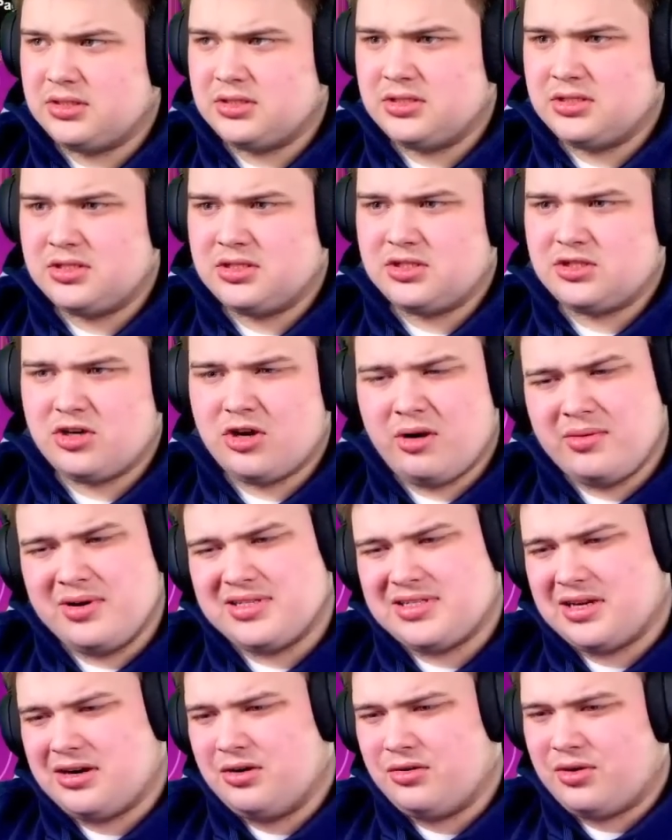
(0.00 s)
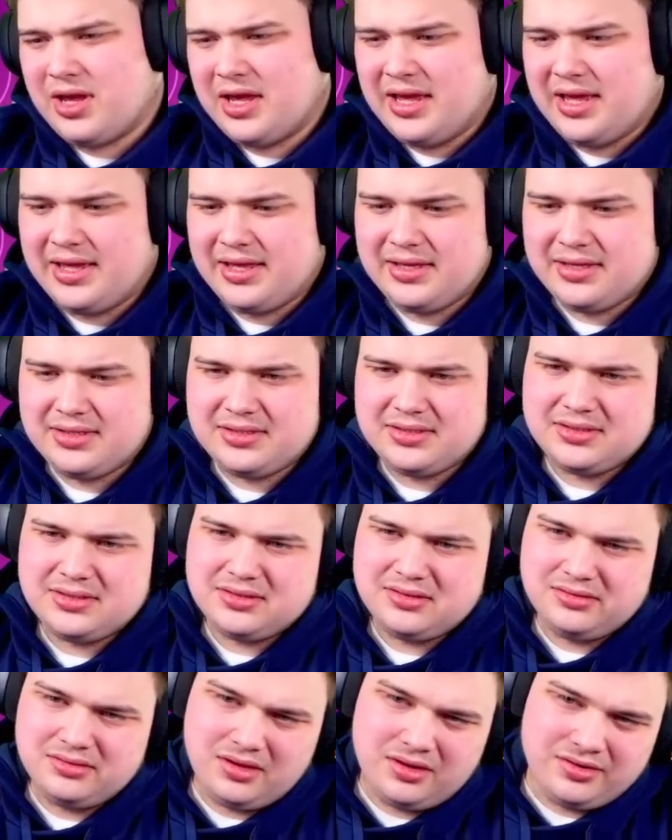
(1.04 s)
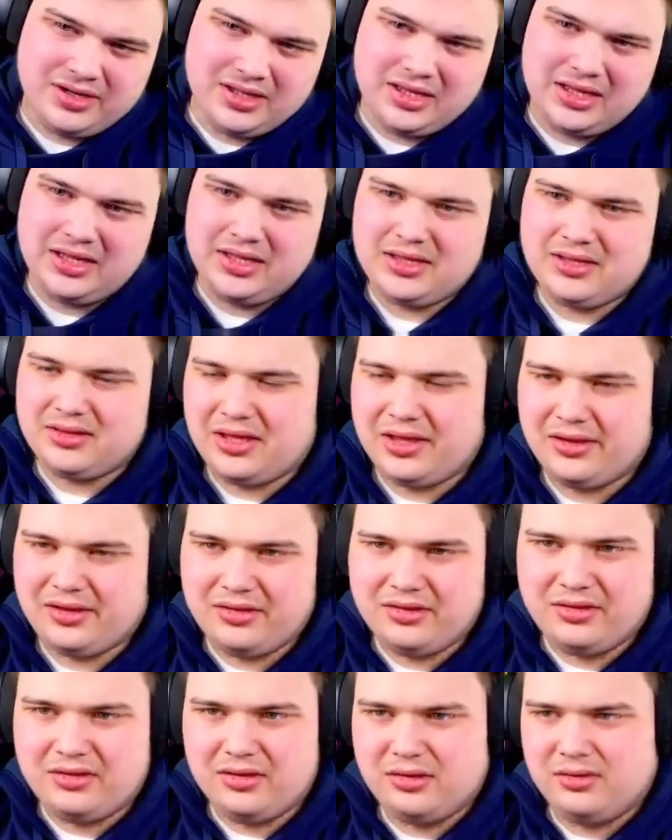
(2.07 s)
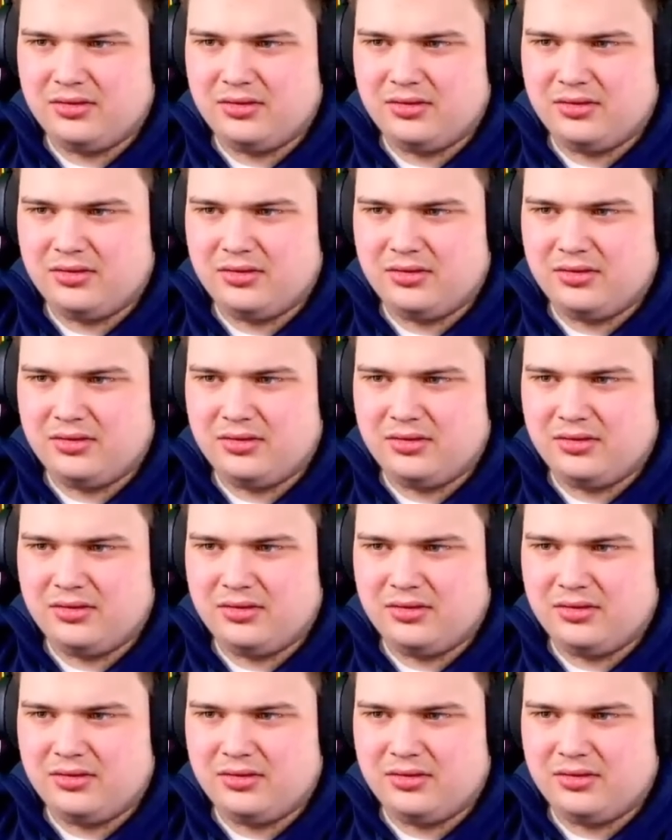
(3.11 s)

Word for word: Strawberries are okay. Not really. Not good though.